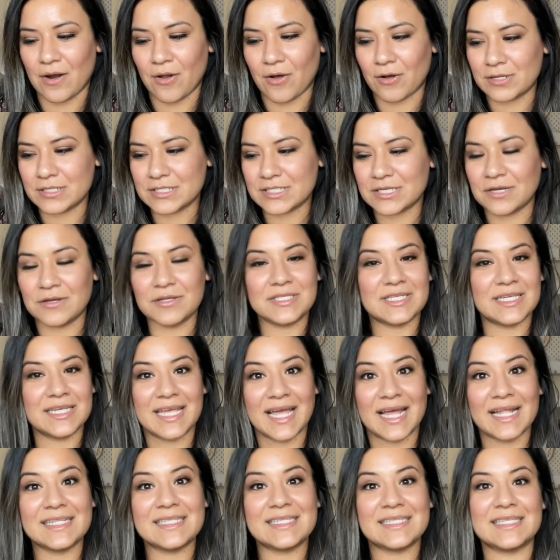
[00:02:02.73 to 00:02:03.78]
also to
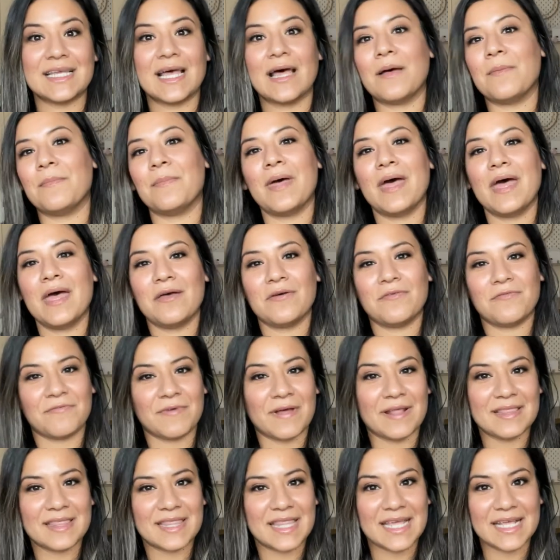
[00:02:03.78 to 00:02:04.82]
get some
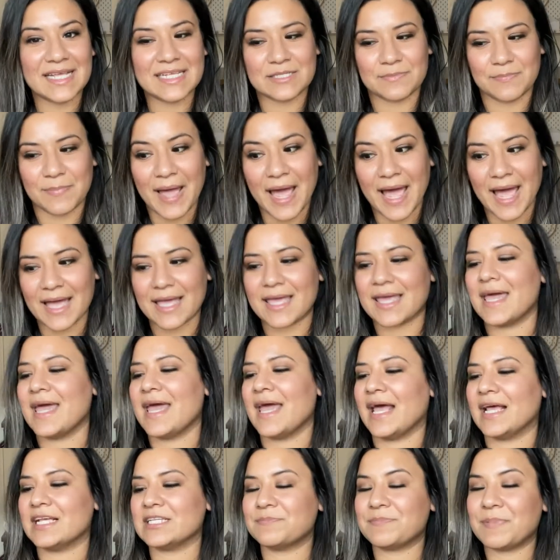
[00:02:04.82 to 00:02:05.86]
fun things back,
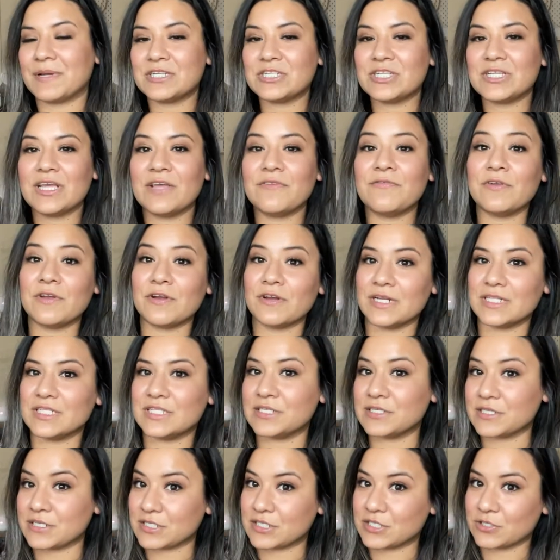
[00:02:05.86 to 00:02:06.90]
especially if you're
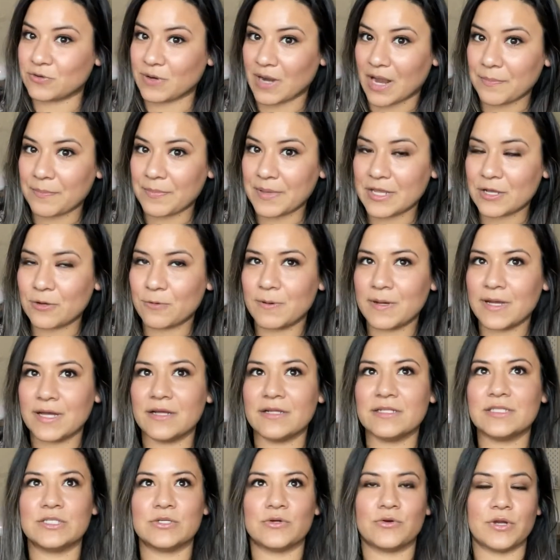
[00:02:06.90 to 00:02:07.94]
into scrappy
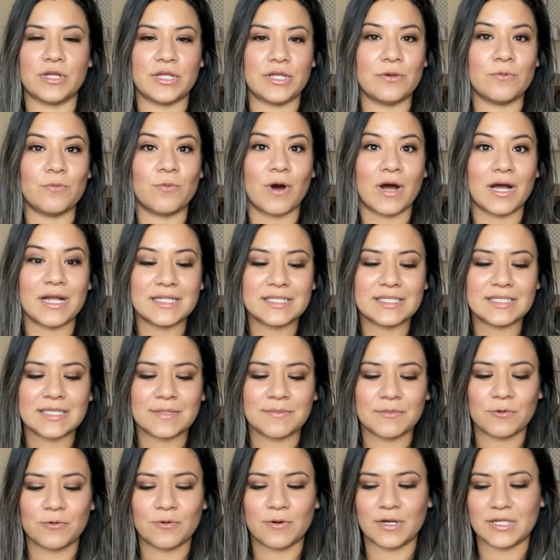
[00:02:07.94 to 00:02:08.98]
quilts or you want
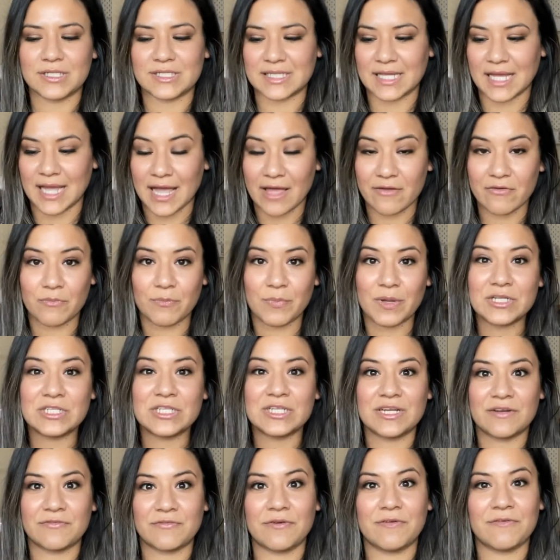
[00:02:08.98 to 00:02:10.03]
some quilts that have a bunch
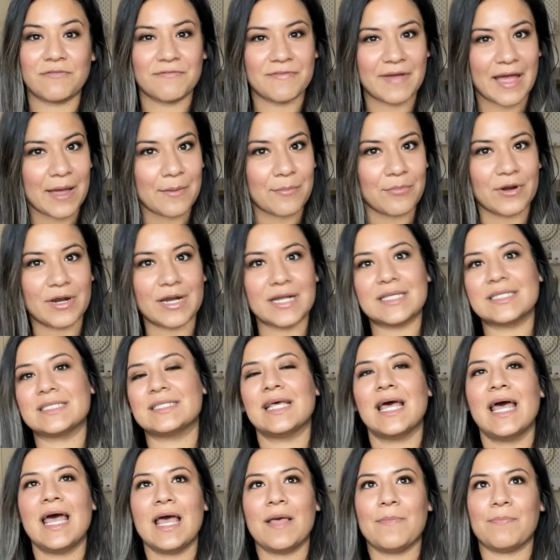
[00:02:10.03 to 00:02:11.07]
of different fabrics,
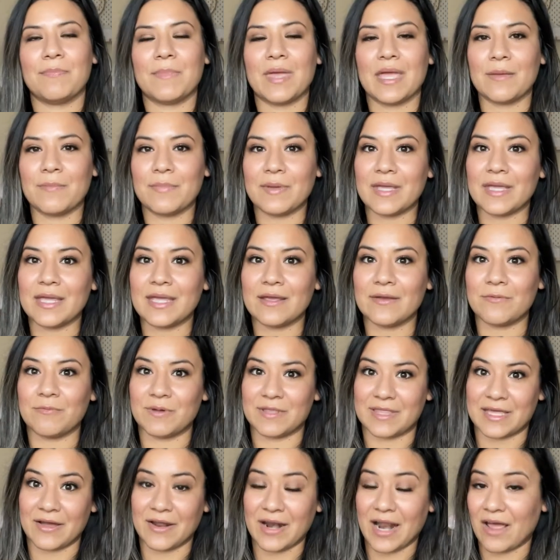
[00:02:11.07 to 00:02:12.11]
maybe
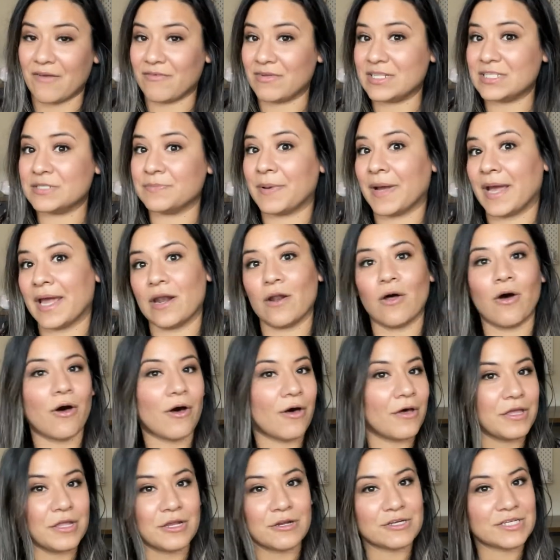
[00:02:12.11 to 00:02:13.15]
without having to buy it
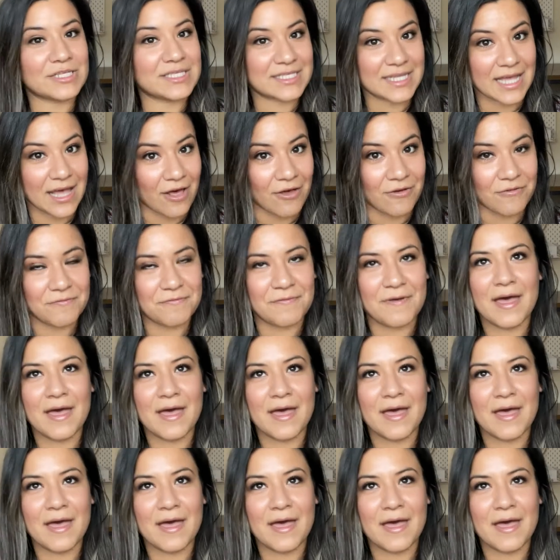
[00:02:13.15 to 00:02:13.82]
all yourself.